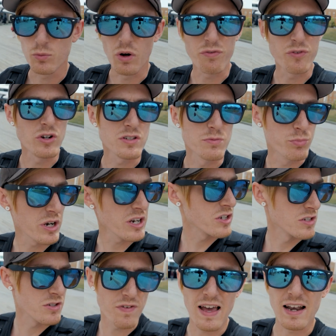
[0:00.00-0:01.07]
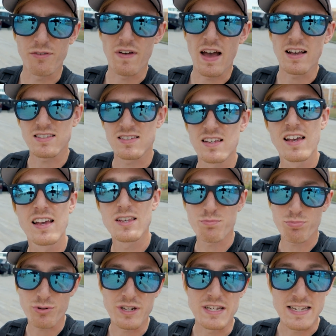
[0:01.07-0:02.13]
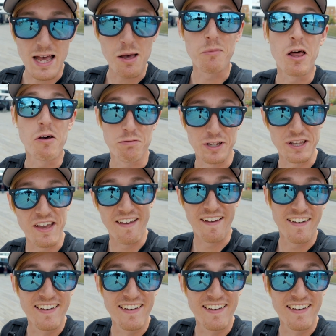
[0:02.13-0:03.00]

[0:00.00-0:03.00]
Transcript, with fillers: Well, first impressions of Halifax, it's pretty damn lovely here.